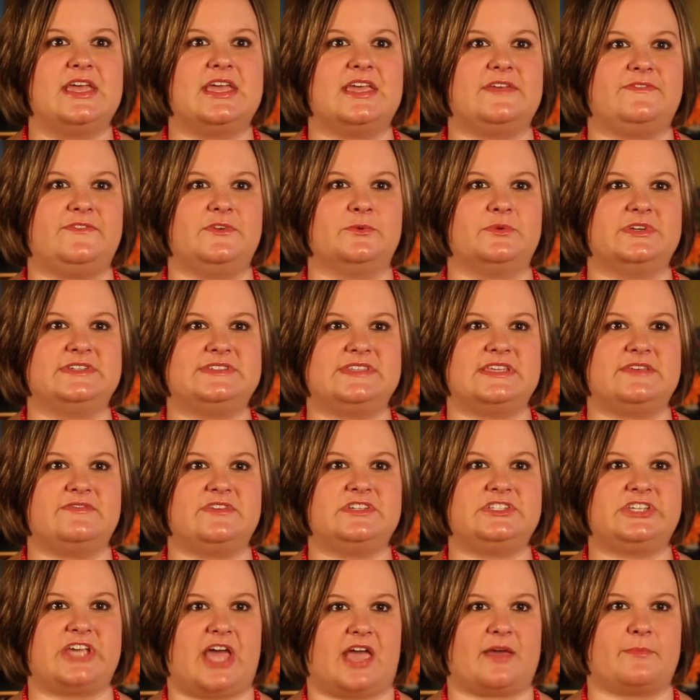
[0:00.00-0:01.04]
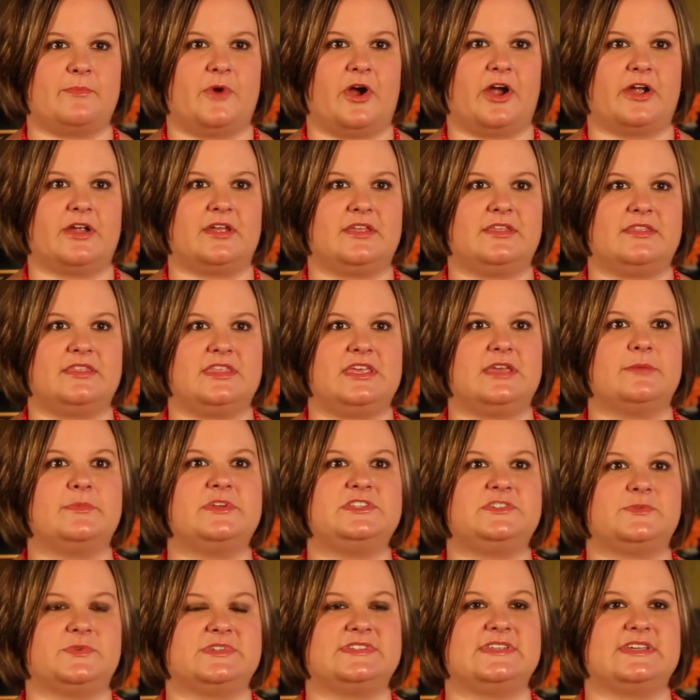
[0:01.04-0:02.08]
If you receive a check mark, the
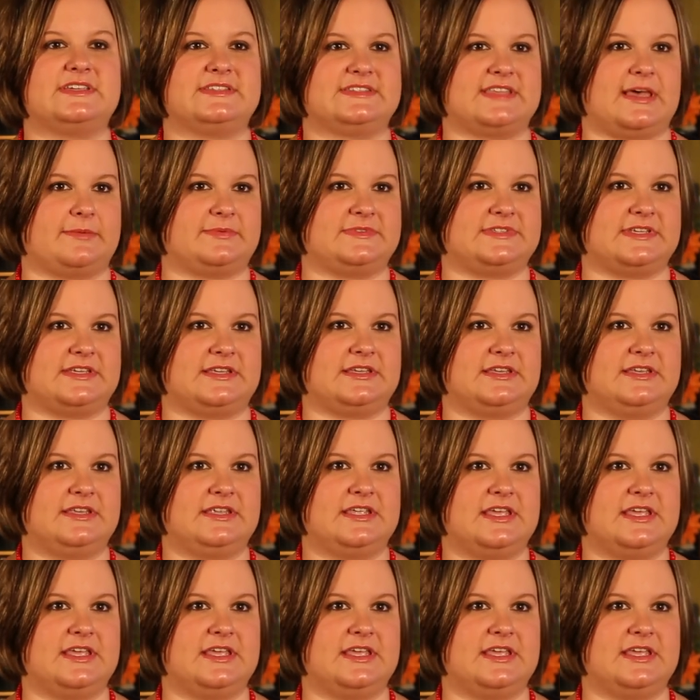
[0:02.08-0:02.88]
image was accepted.